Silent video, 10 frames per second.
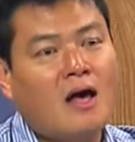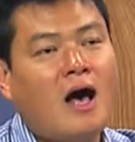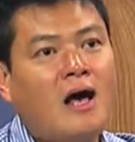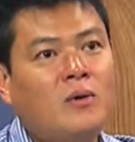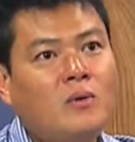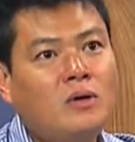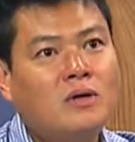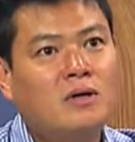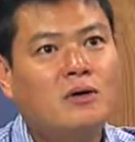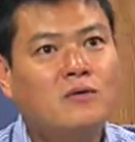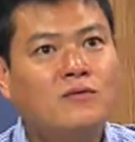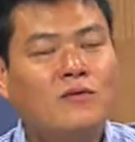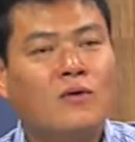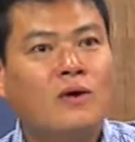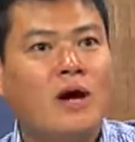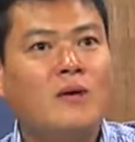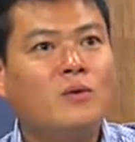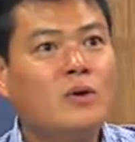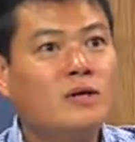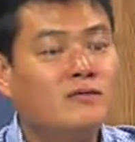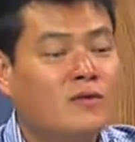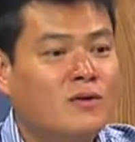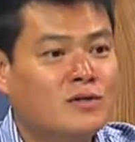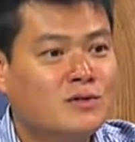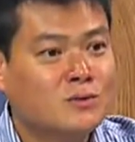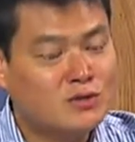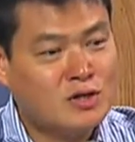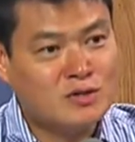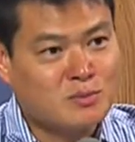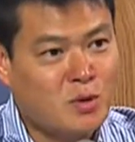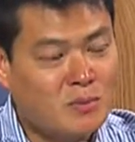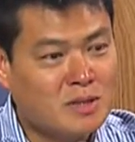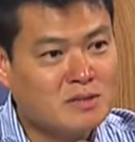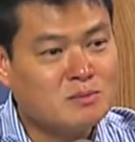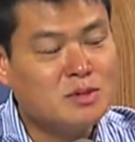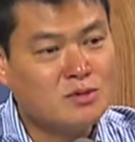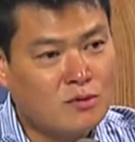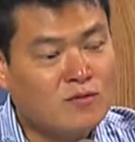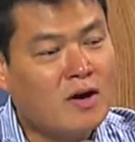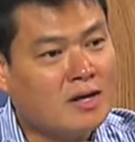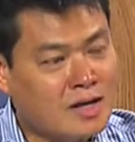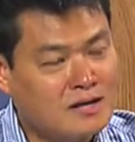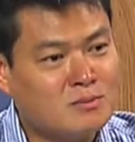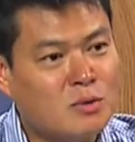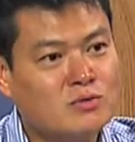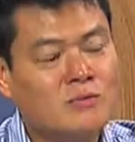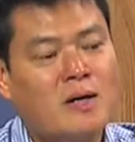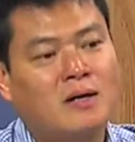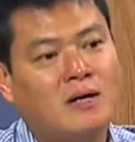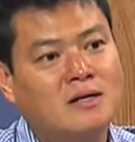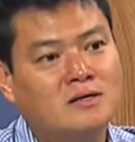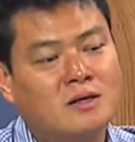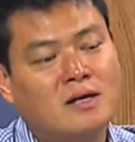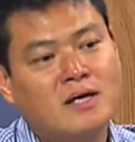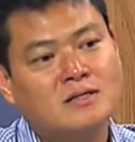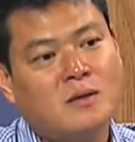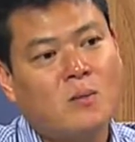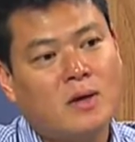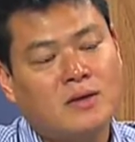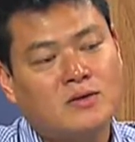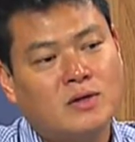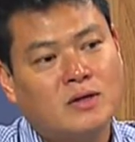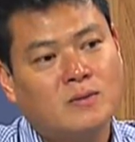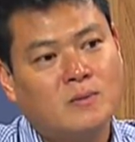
I would go for, I don't really focus on just small business, but so far, yes, most of my clients are less than 100,